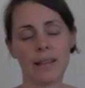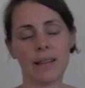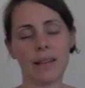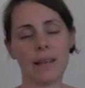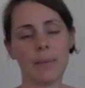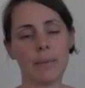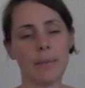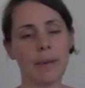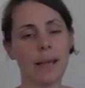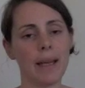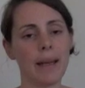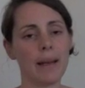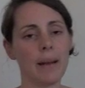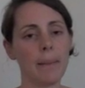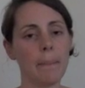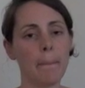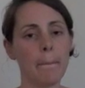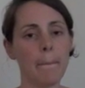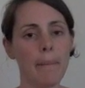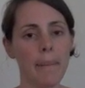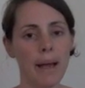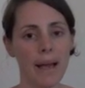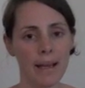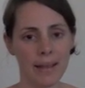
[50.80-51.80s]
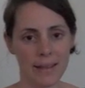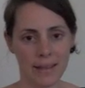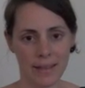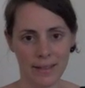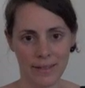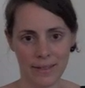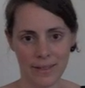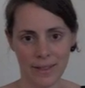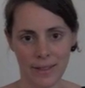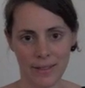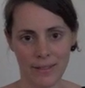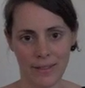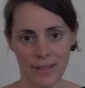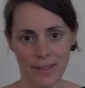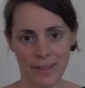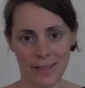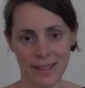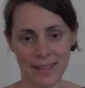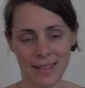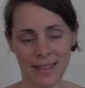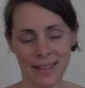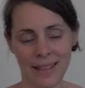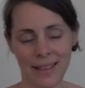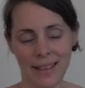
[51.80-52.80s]
that made a massive
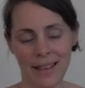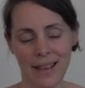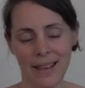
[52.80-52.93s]
difference.